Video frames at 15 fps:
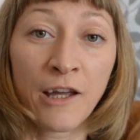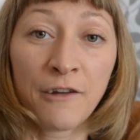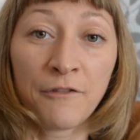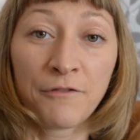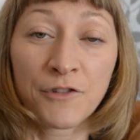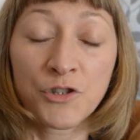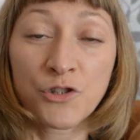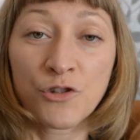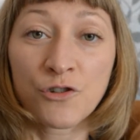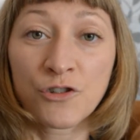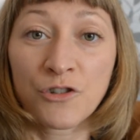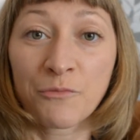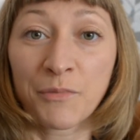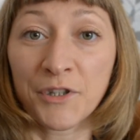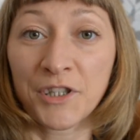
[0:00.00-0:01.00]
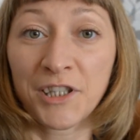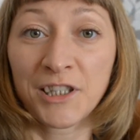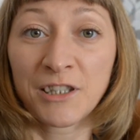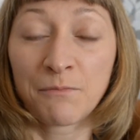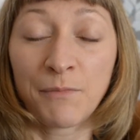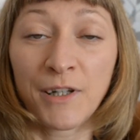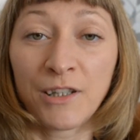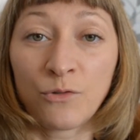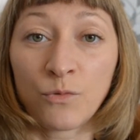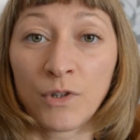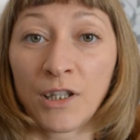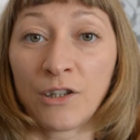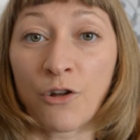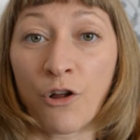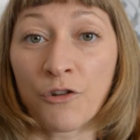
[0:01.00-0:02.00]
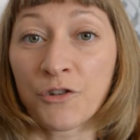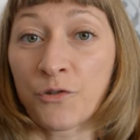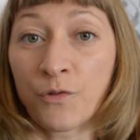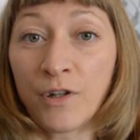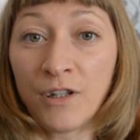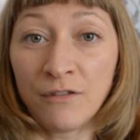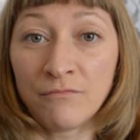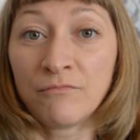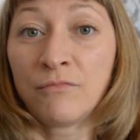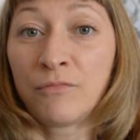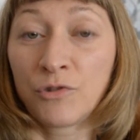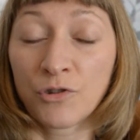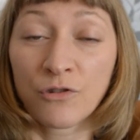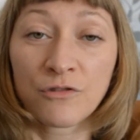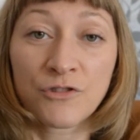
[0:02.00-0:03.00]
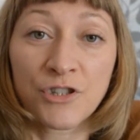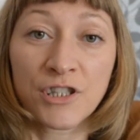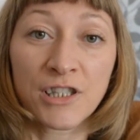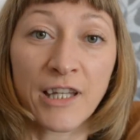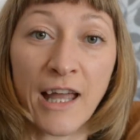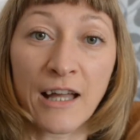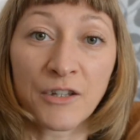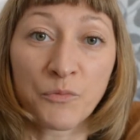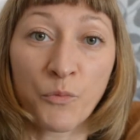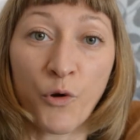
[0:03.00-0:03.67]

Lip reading: If you choose to participate within all three, you'll just get